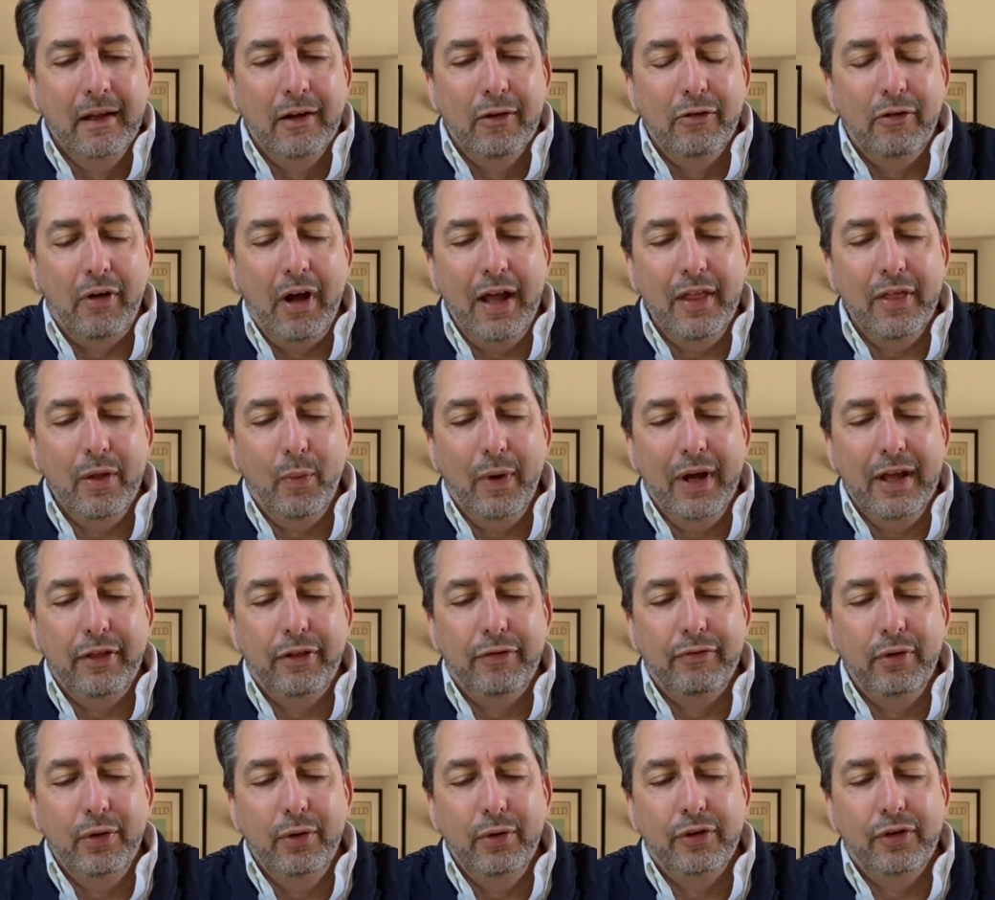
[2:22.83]
right the way
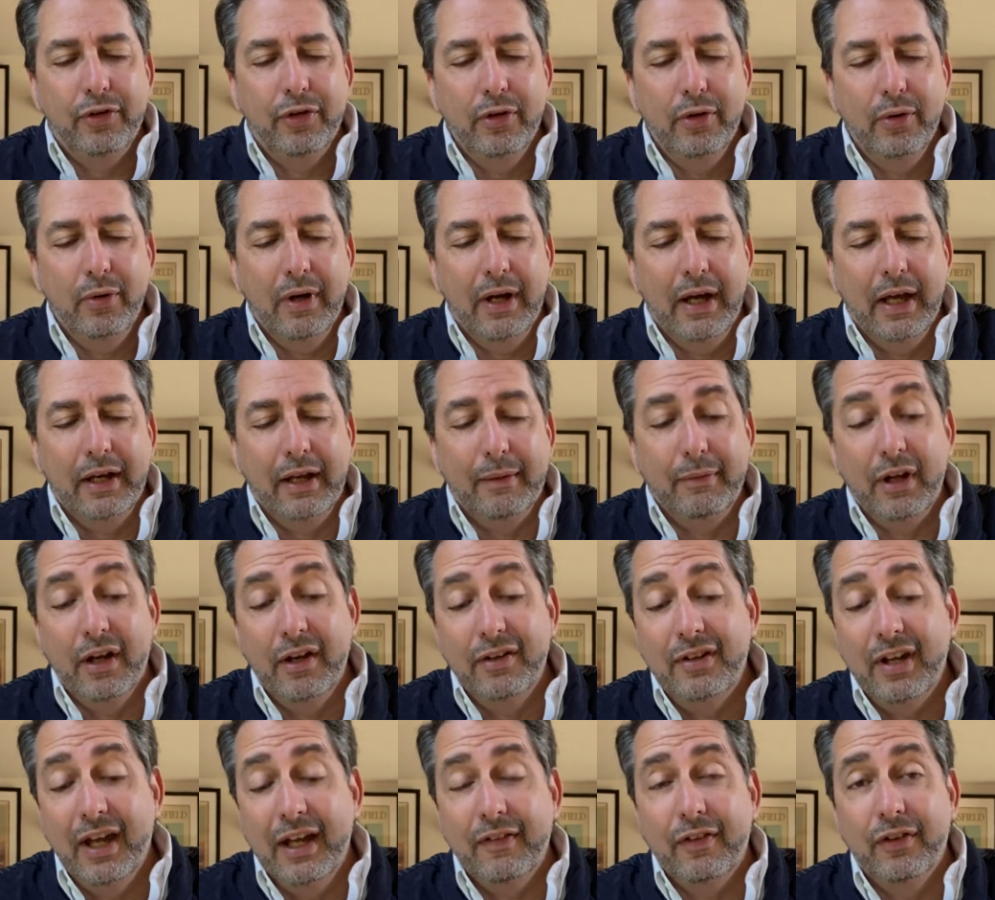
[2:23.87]
through to, and I'm going
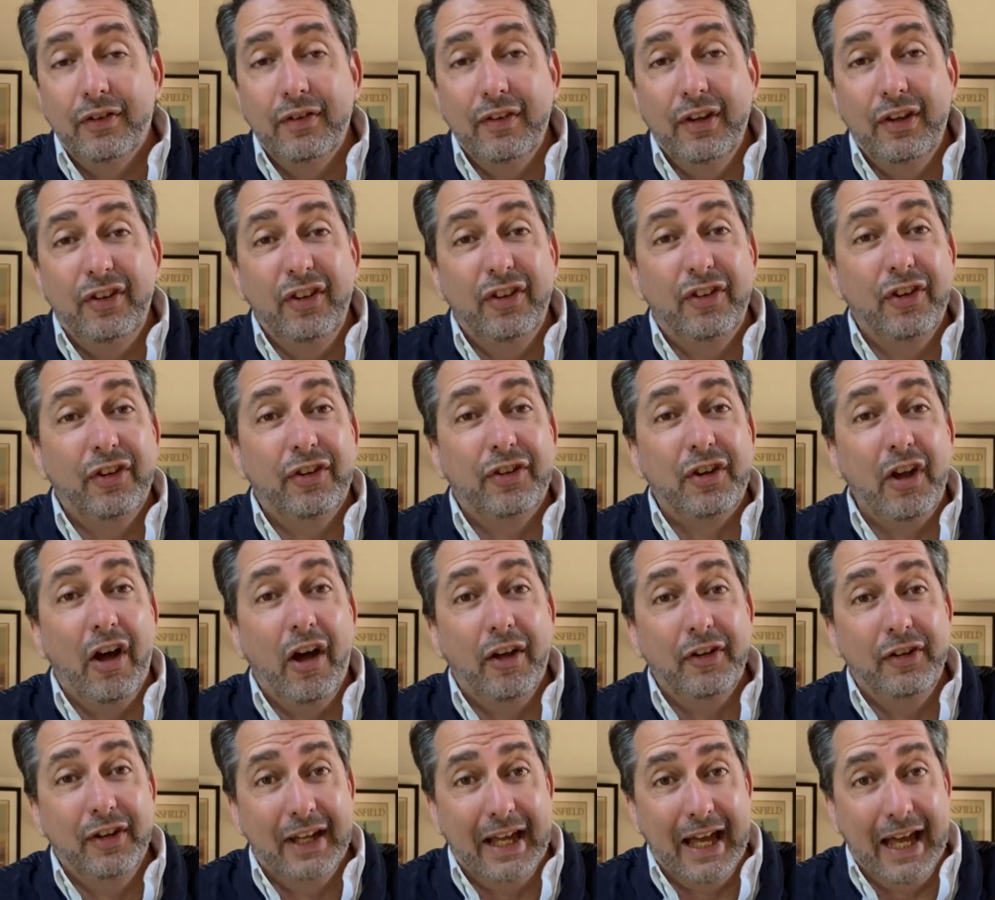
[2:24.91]
to take this is the
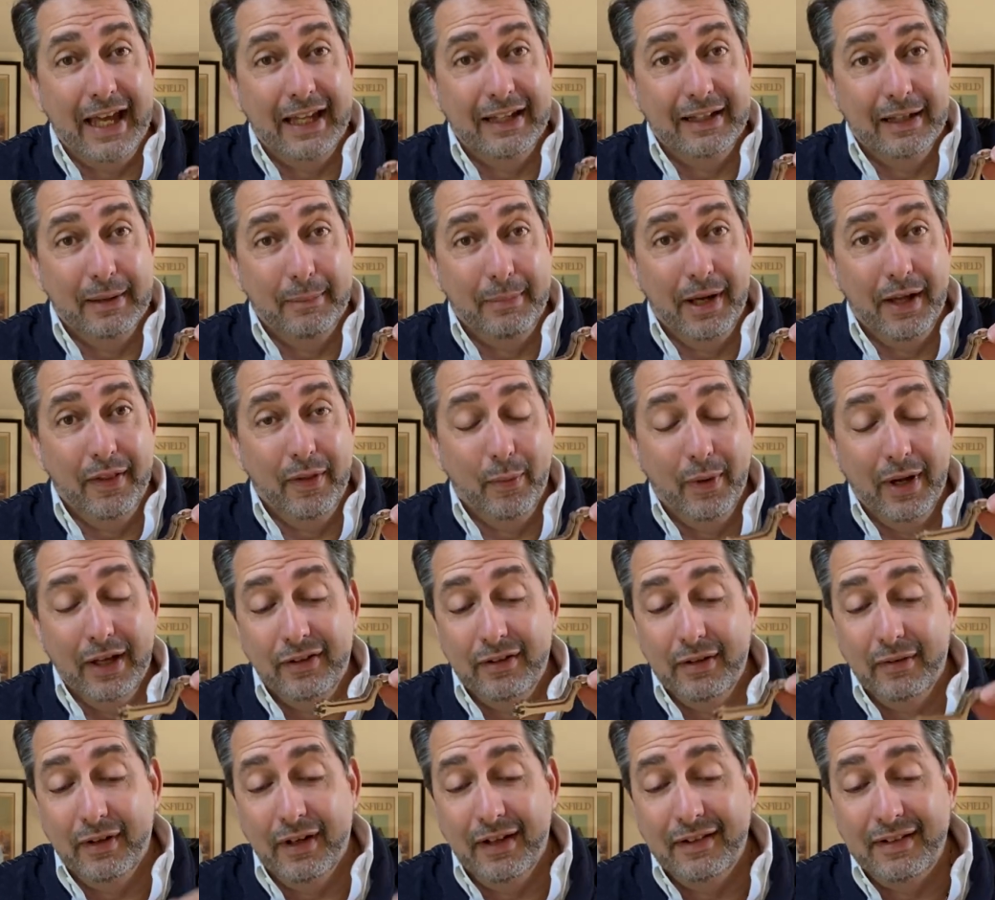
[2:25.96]
starting handle, by the way,
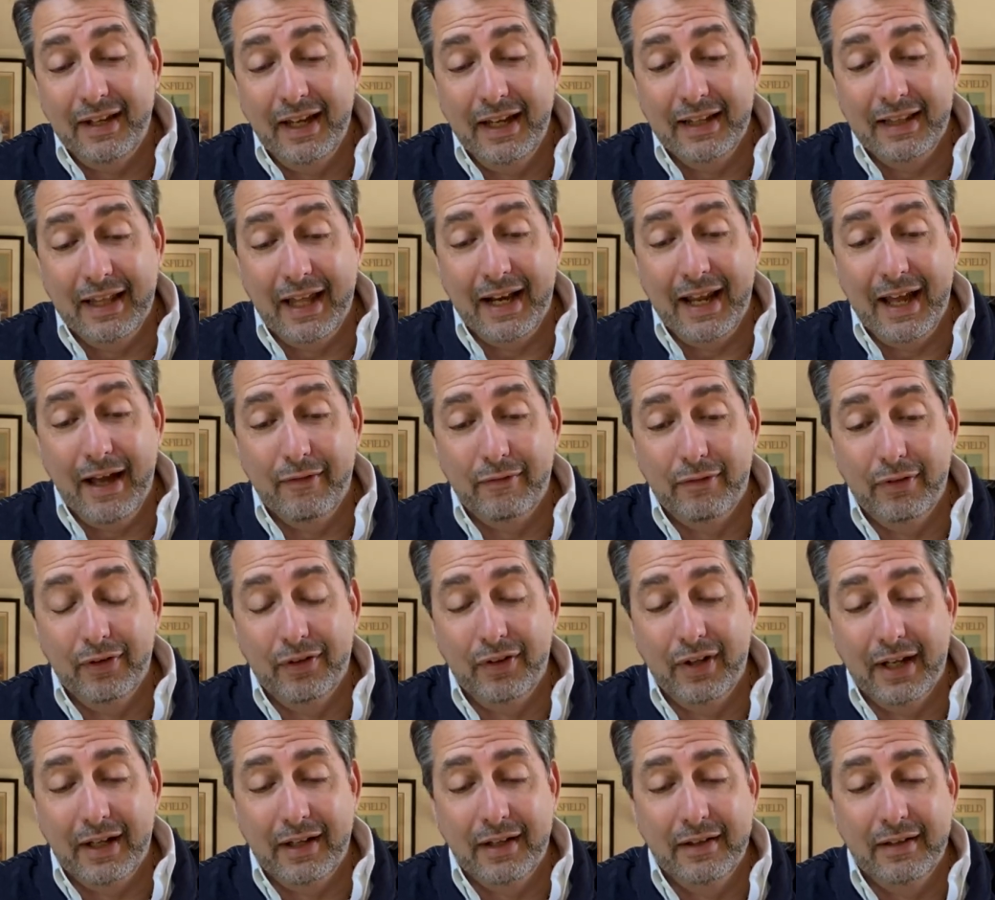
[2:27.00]
so I'm going to take that out for a
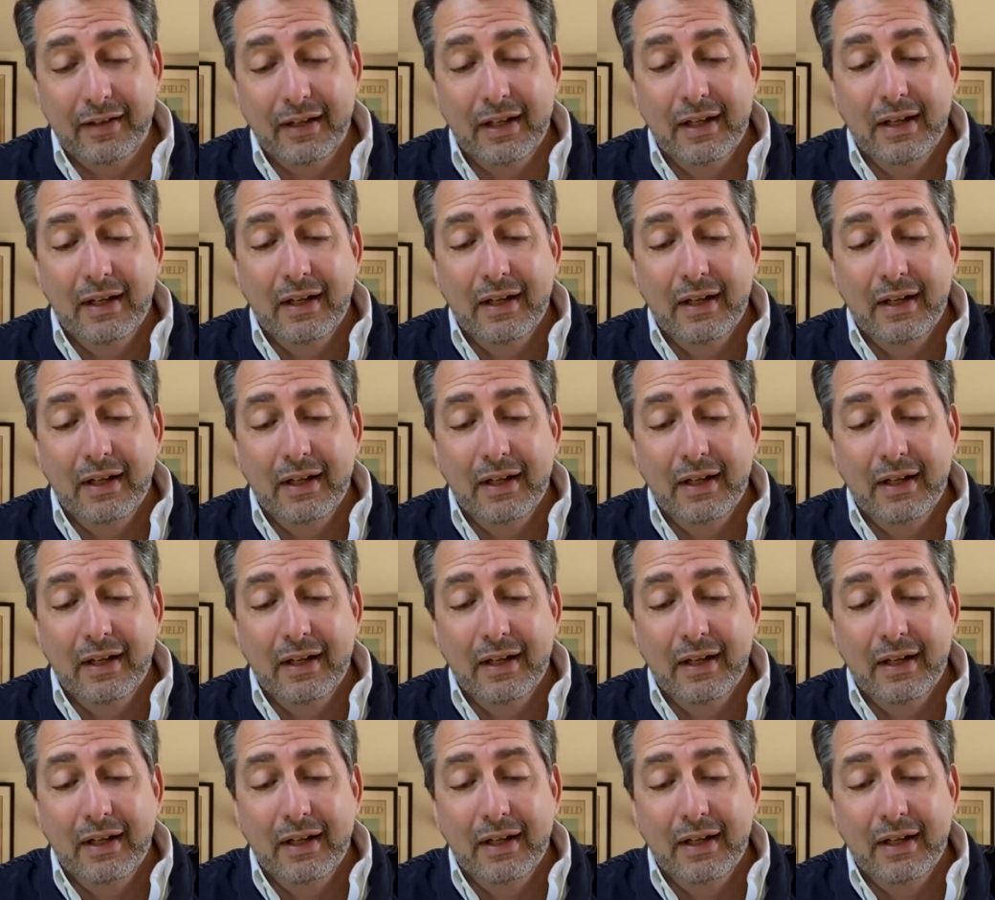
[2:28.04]
second,